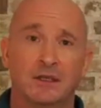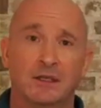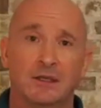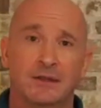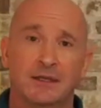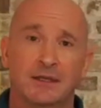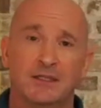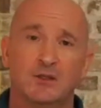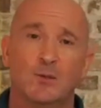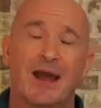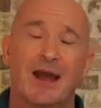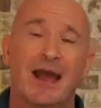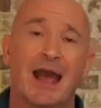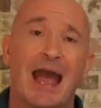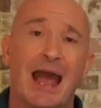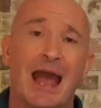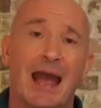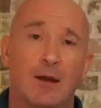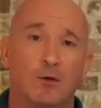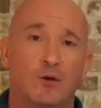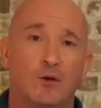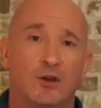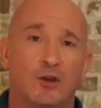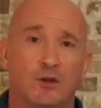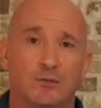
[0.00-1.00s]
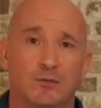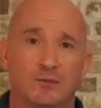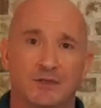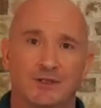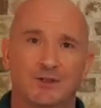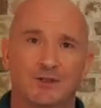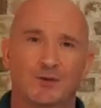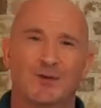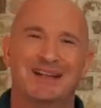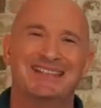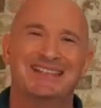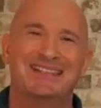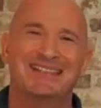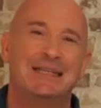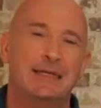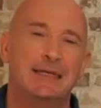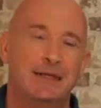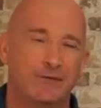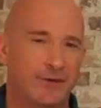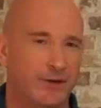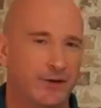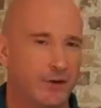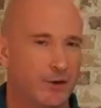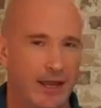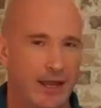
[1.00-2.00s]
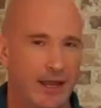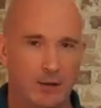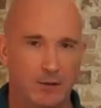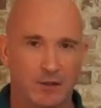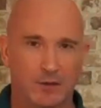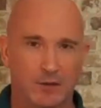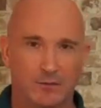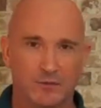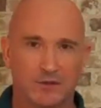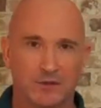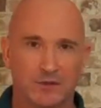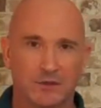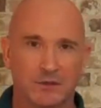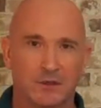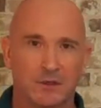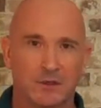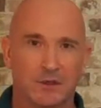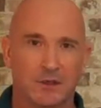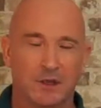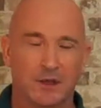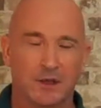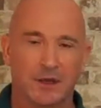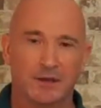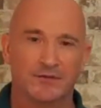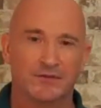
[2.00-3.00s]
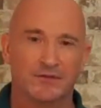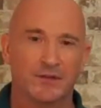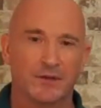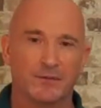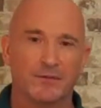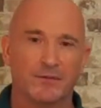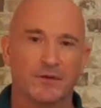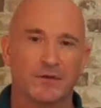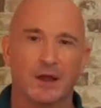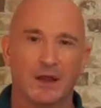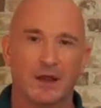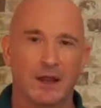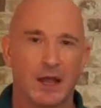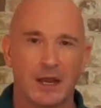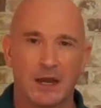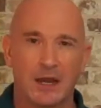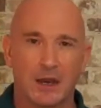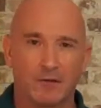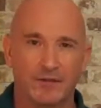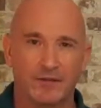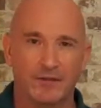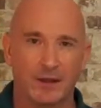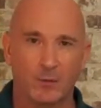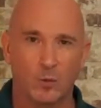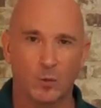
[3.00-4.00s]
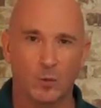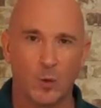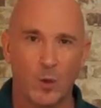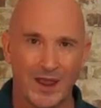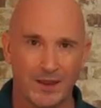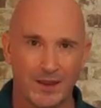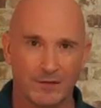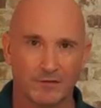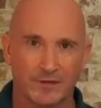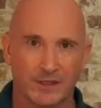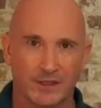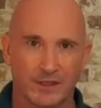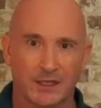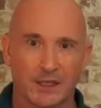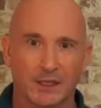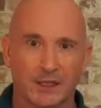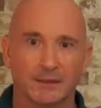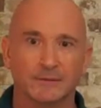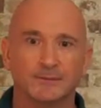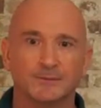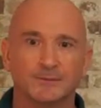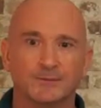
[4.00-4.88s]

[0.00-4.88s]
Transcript: It's all about outcomes. It's all about delivering on outcomes. So I love that way of thinking.